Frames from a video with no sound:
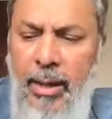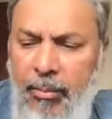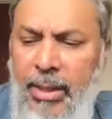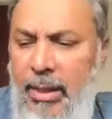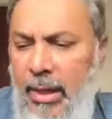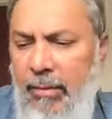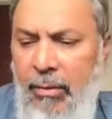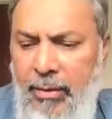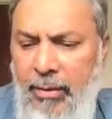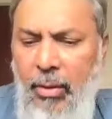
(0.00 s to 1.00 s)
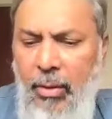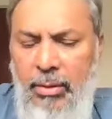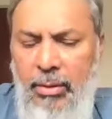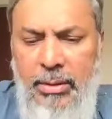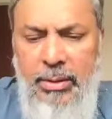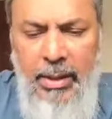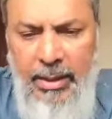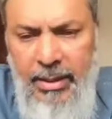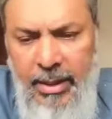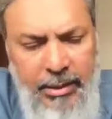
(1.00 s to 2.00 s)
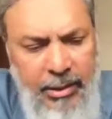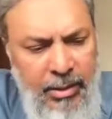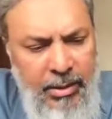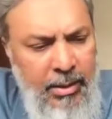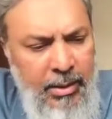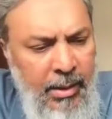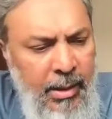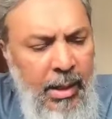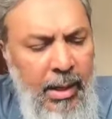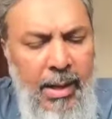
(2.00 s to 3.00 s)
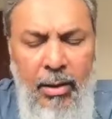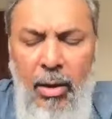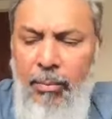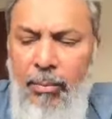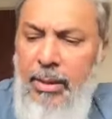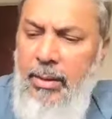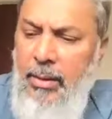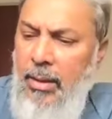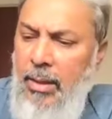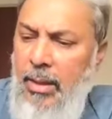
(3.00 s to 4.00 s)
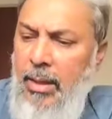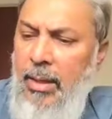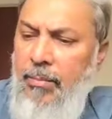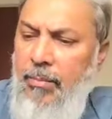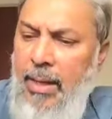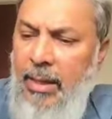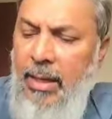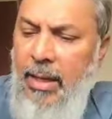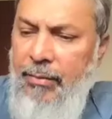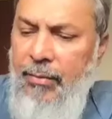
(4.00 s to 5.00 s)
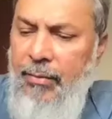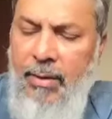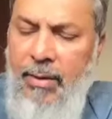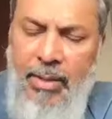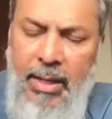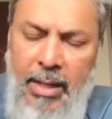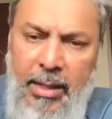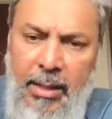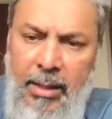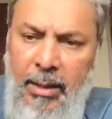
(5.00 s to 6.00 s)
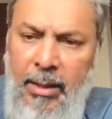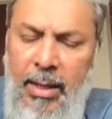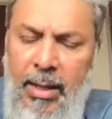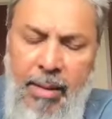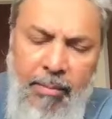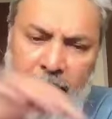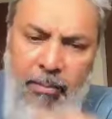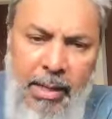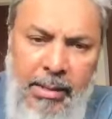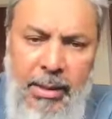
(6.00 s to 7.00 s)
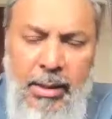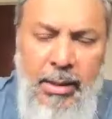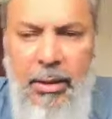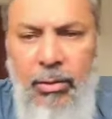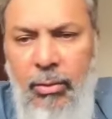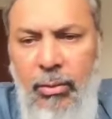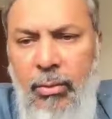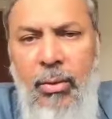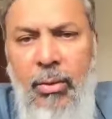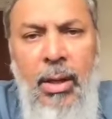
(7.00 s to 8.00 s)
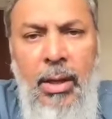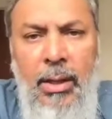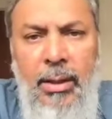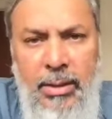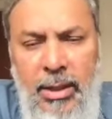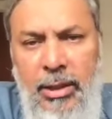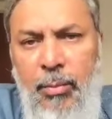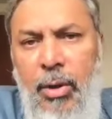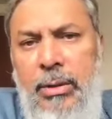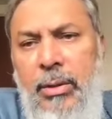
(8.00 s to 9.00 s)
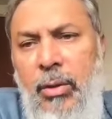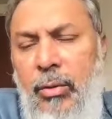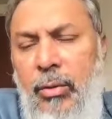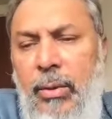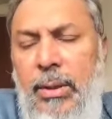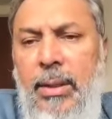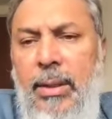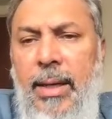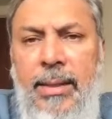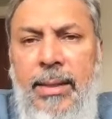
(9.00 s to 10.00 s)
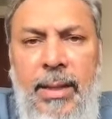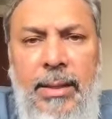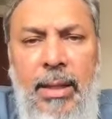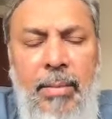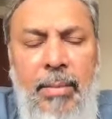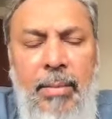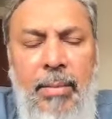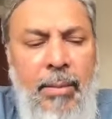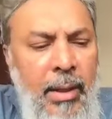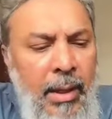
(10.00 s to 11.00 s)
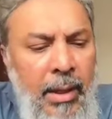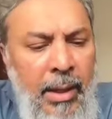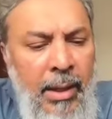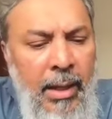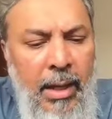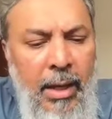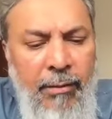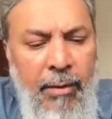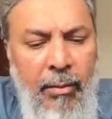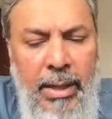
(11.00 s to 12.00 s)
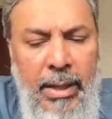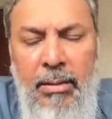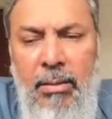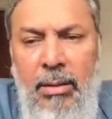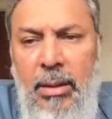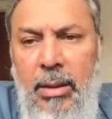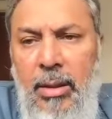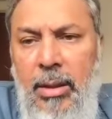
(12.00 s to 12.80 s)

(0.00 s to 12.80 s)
had a PDF of the notes as a lecturer, and I copied paragraphs from there, and I placed it into the search box on Google, and I searched them up. And I found that